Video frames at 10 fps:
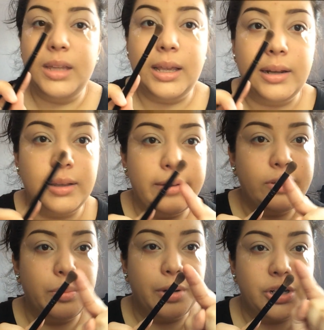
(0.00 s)
and it leaves
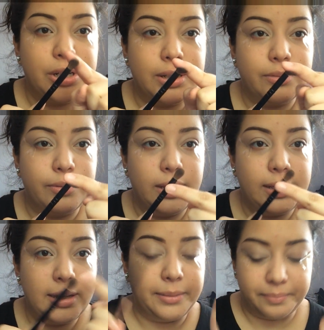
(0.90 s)
your brushes really
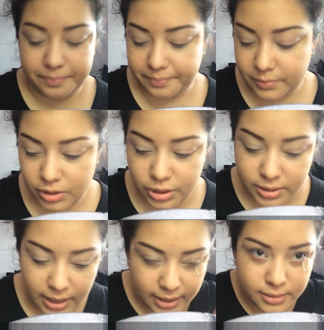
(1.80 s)
clean,
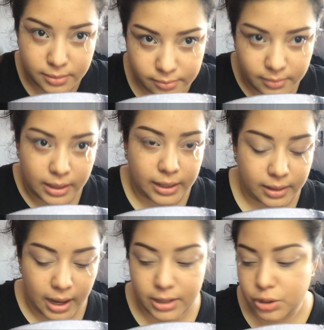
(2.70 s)
just as
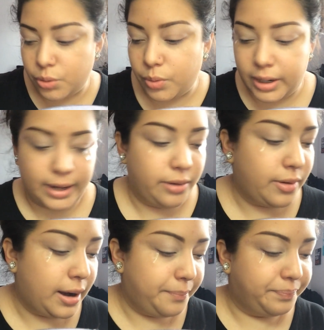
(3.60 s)
you're working,
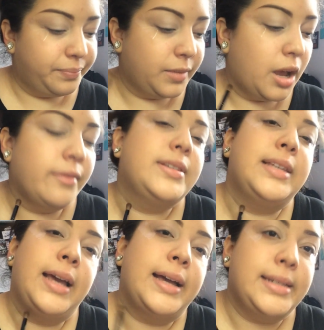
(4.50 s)
right?
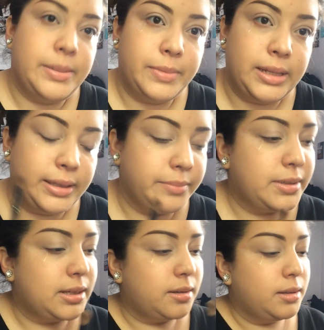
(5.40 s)
Obviously I deep clean them
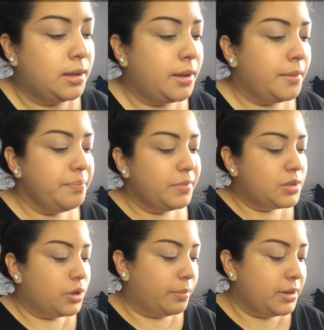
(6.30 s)
still.
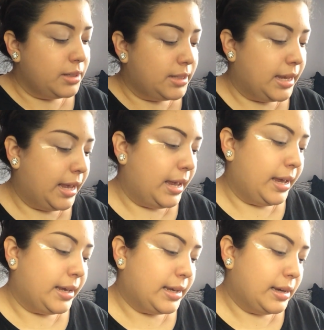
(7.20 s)
So I'm gonna
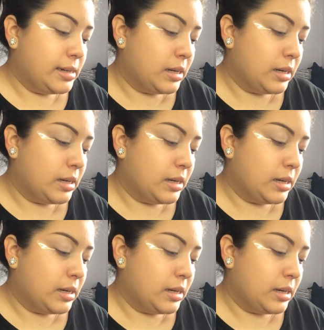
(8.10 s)
take,